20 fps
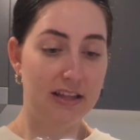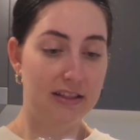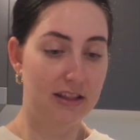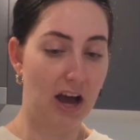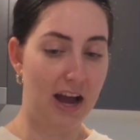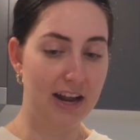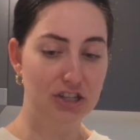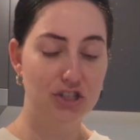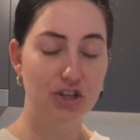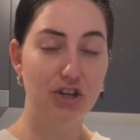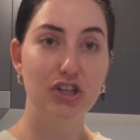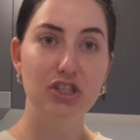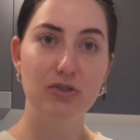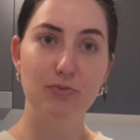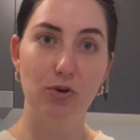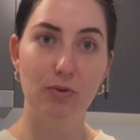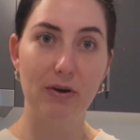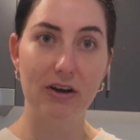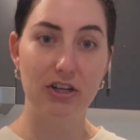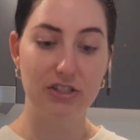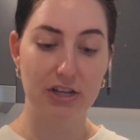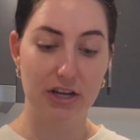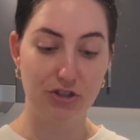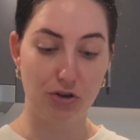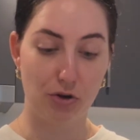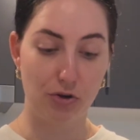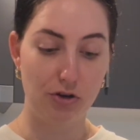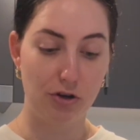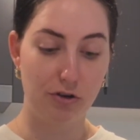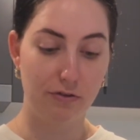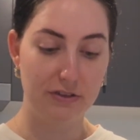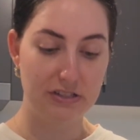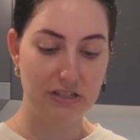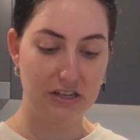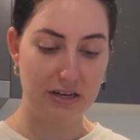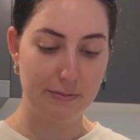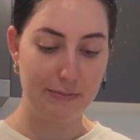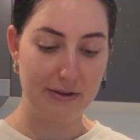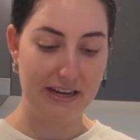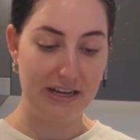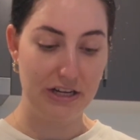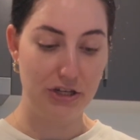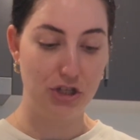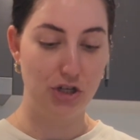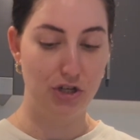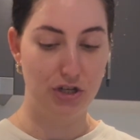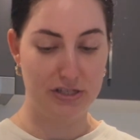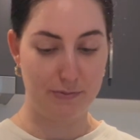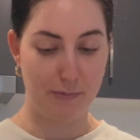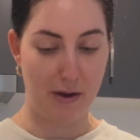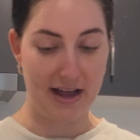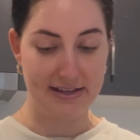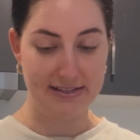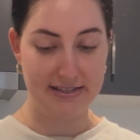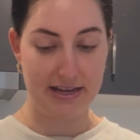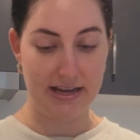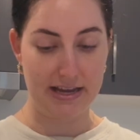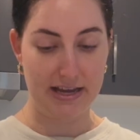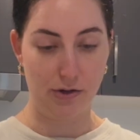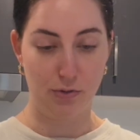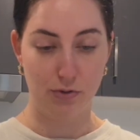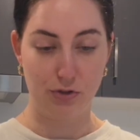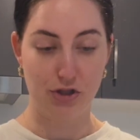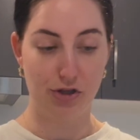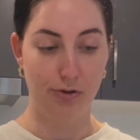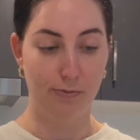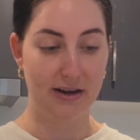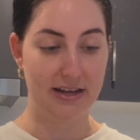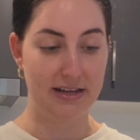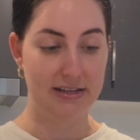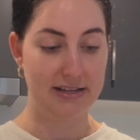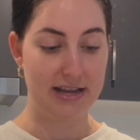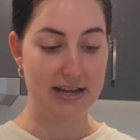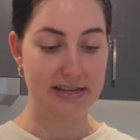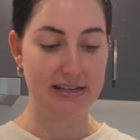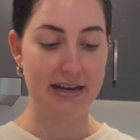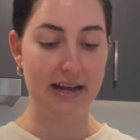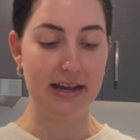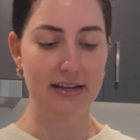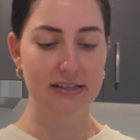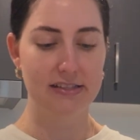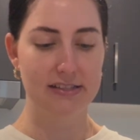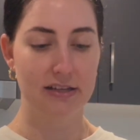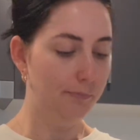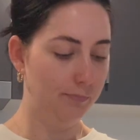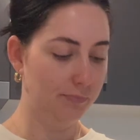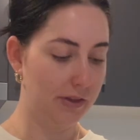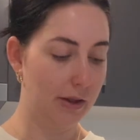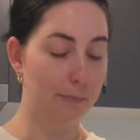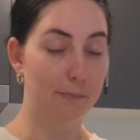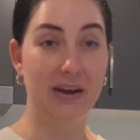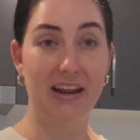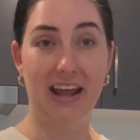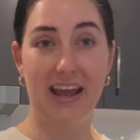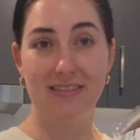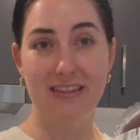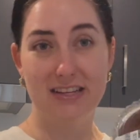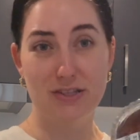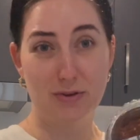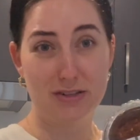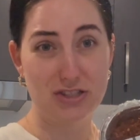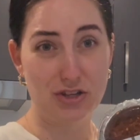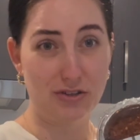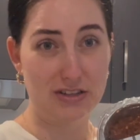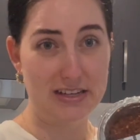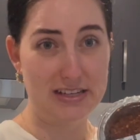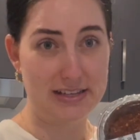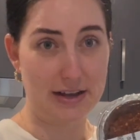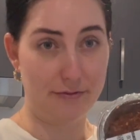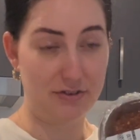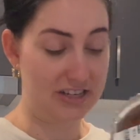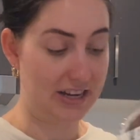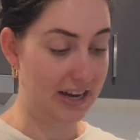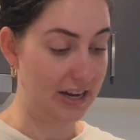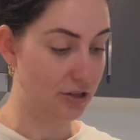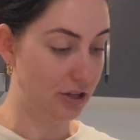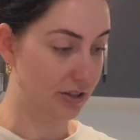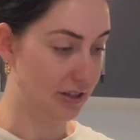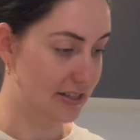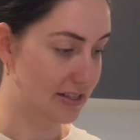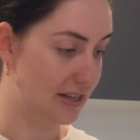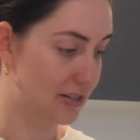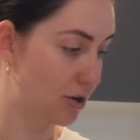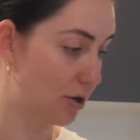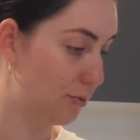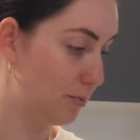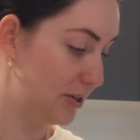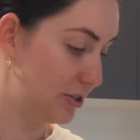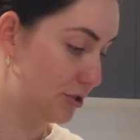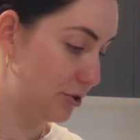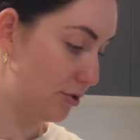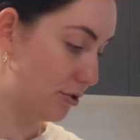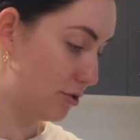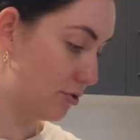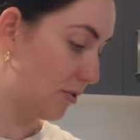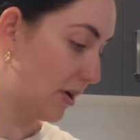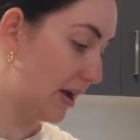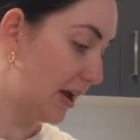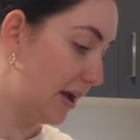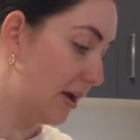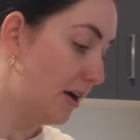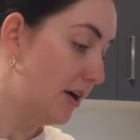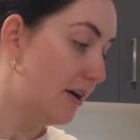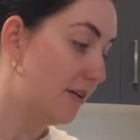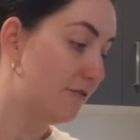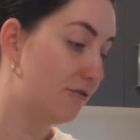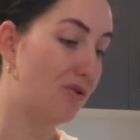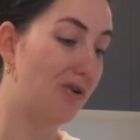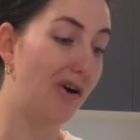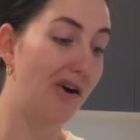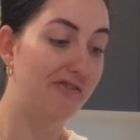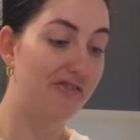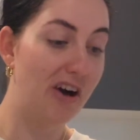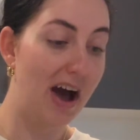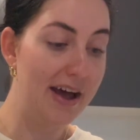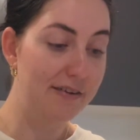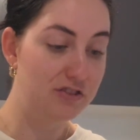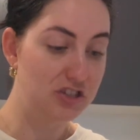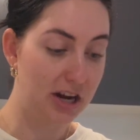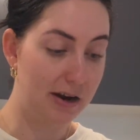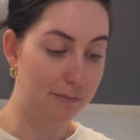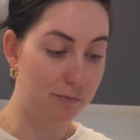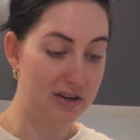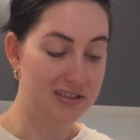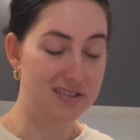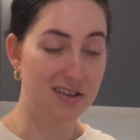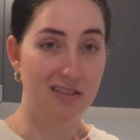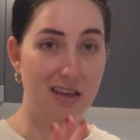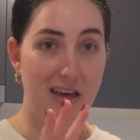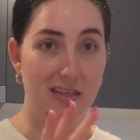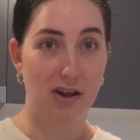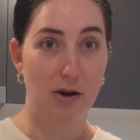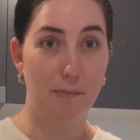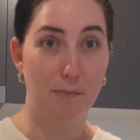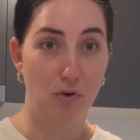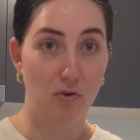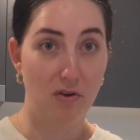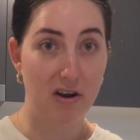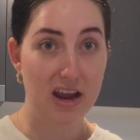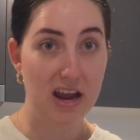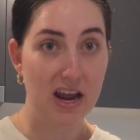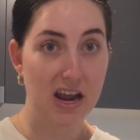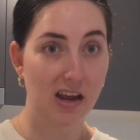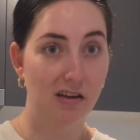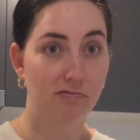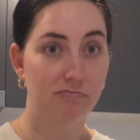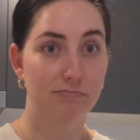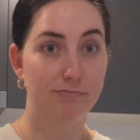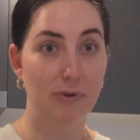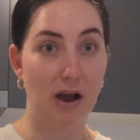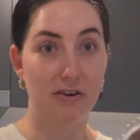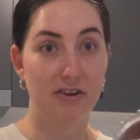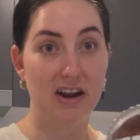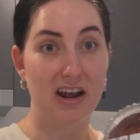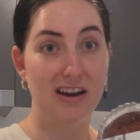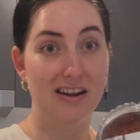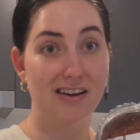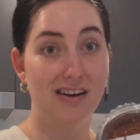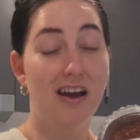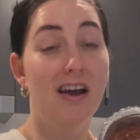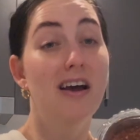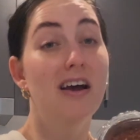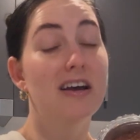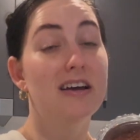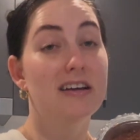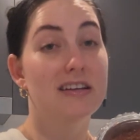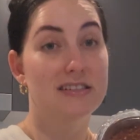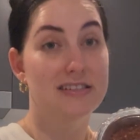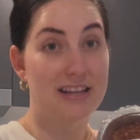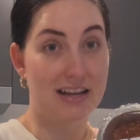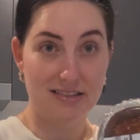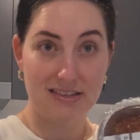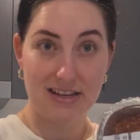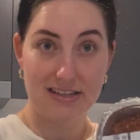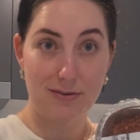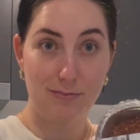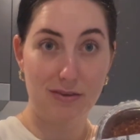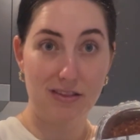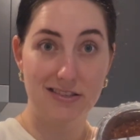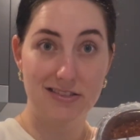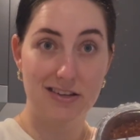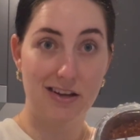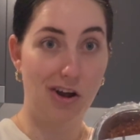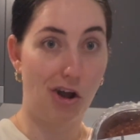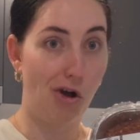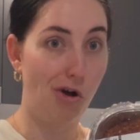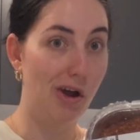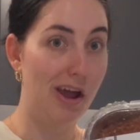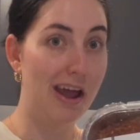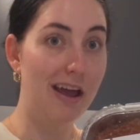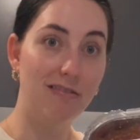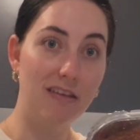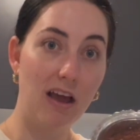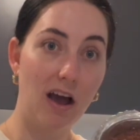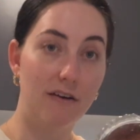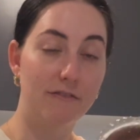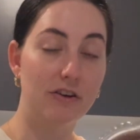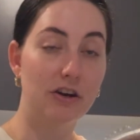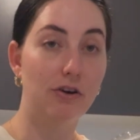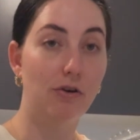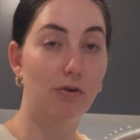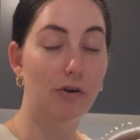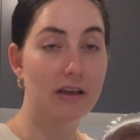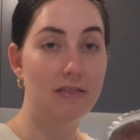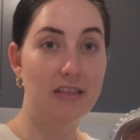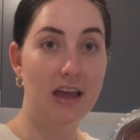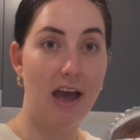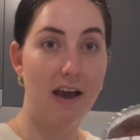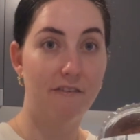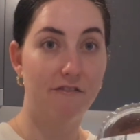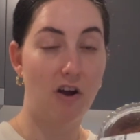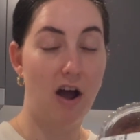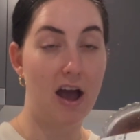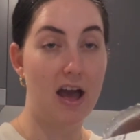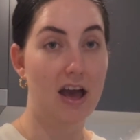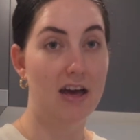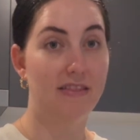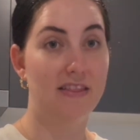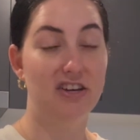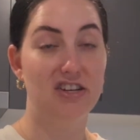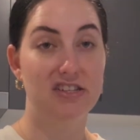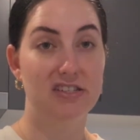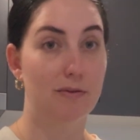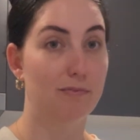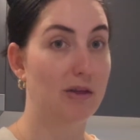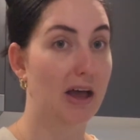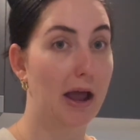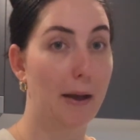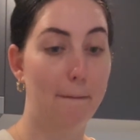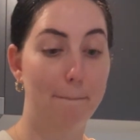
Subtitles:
I just got a small one because I don't know if it's going to be too spicy or too many seasonings. But again, this one's only $17. It's got 1, 2, 3, 4, 5 chicken breasts in there that are pre-marinated. Sounds like something that's going to go in the oven or in the air fryer, and then just some like